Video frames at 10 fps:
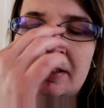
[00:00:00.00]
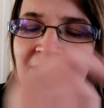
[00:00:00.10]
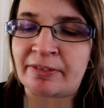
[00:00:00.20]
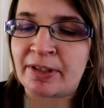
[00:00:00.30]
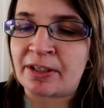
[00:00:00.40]

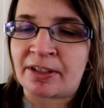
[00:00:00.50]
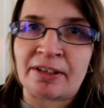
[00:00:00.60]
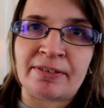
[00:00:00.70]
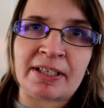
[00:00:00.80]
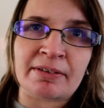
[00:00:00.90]
so I've only got
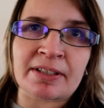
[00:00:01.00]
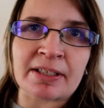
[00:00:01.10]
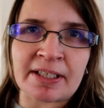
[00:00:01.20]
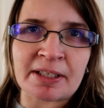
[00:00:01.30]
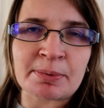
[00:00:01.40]
half an hour
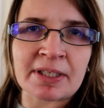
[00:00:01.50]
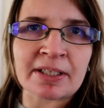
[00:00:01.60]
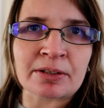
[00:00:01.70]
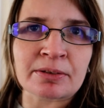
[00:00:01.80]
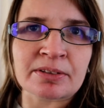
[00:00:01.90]
until I need to pick
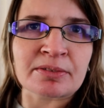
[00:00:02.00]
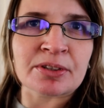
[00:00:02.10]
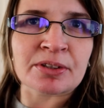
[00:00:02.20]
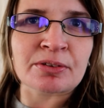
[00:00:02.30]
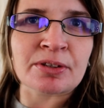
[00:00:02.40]
Daniel up, so I'm
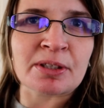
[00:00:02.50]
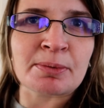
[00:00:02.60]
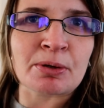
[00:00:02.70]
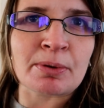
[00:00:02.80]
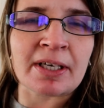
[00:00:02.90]
just trying to
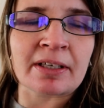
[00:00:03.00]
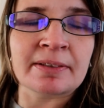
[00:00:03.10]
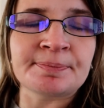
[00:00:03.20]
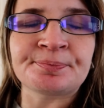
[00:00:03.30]
be quick,